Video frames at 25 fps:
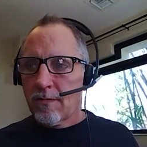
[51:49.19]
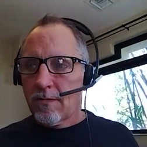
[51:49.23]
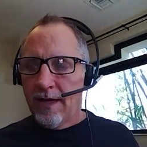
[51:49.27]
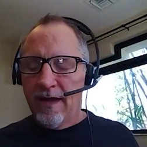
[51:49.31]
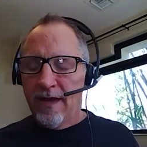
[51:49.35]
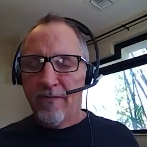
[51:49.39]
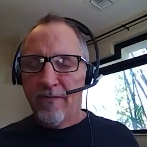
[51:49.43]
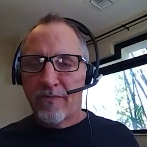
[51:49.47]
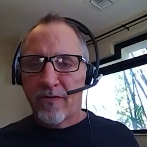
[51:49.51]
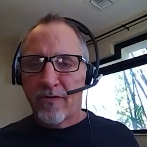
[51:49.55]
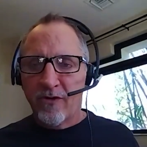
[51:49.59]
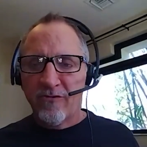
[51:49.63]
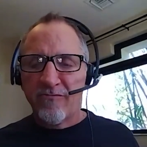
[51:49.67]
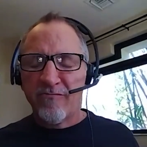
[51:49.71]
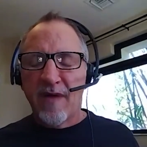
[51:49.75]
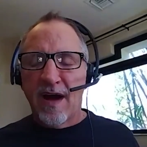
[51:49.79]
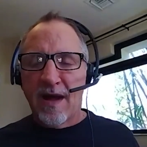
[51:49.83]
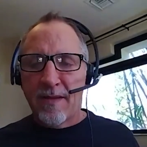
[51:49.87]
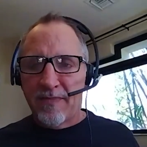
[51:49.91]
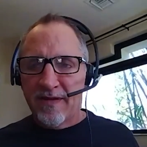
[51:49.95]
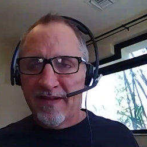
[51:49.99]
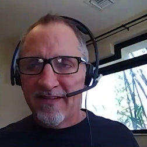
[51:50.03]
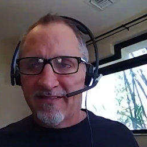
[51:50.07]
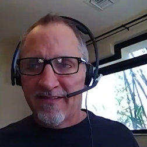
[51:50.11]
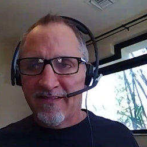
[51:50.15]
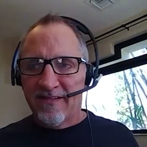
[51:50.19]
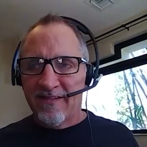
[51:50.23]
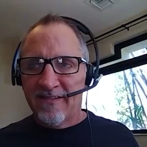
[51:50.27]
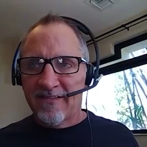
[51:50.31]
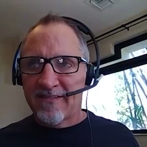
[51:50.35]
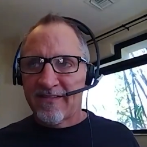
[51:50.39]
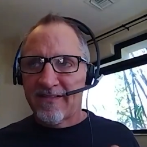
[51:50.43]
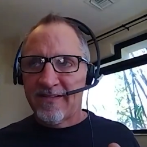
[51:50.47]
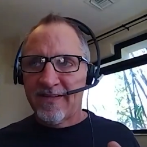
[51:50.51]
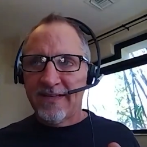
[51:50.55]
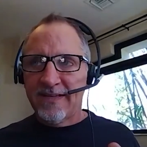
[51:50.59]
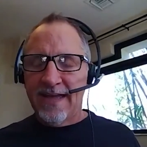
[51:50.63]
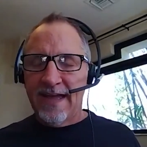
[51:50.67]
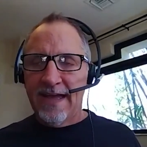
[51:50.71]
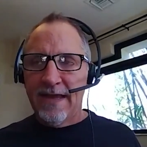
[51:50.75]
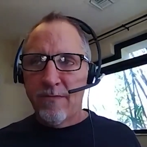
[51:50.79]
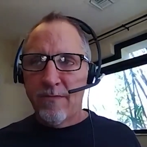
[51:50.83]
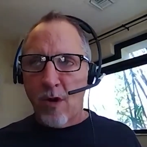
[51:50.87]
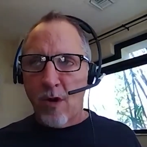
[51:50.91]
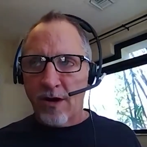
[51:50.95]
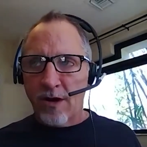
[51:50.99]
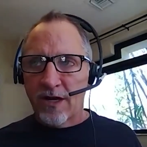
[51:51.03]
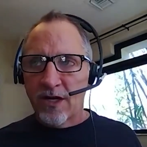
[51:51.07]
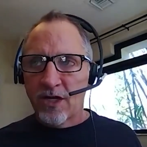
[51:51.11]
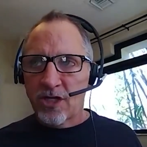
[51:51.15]
improve my business, to gain
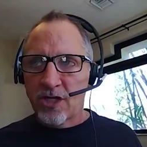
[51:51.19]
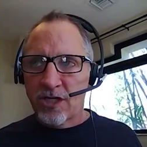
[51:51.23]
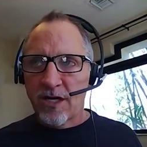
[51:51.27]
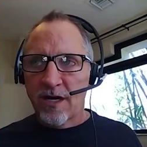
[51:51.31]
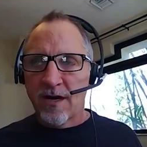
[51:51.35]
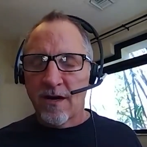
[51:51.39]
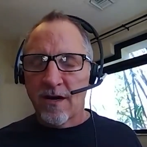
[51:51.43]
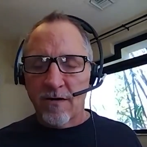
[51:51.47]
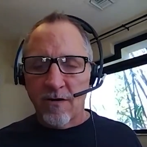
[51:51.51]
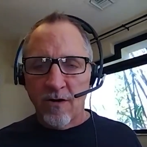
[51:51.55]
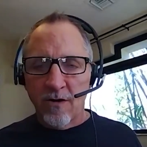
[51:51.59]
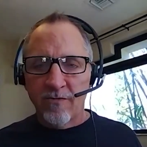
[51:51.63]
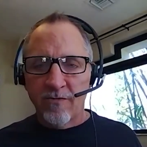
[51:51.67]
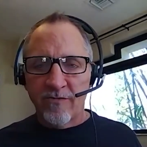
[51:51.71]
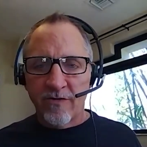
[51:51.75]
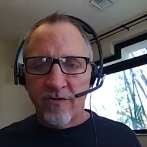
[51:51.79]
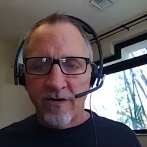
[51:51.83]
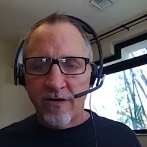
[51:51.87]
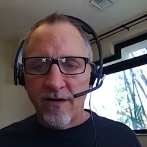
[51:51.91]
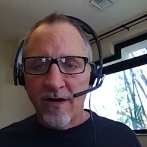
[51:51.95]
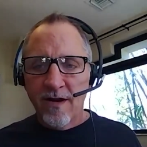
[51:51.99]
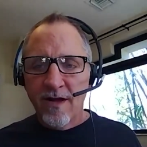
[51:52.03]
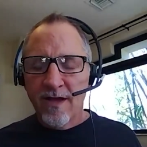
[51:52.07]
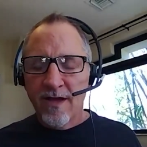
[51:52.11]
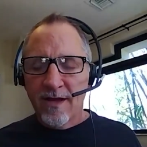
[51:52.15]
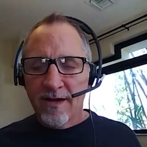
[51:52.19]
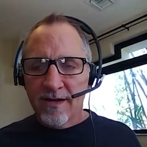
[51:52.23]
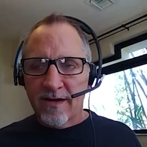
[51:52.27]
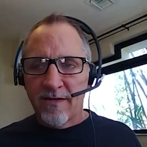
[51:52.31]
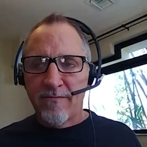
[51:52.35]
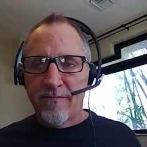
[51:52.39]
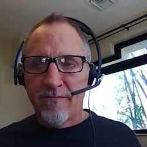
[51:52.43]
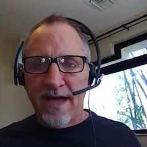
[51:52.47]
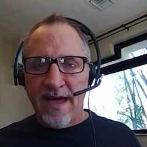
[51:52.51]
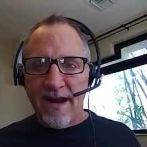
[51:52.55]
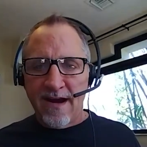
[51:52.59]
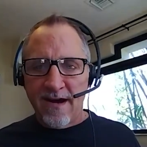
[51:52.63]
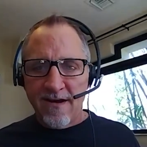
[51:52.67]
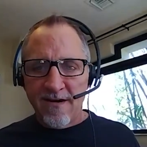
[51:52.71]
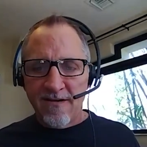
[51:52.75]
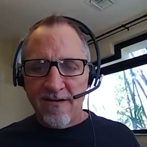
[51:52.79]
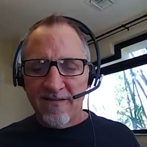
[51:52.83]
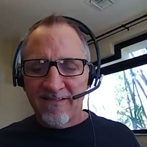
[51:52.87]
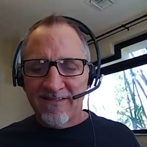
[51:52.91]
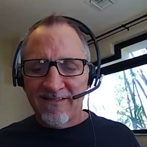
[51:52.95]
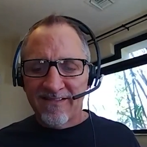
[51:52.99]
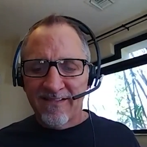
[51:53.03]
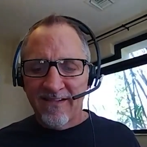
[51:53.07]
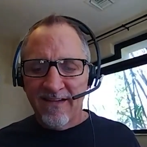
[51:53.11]
market share over competitors?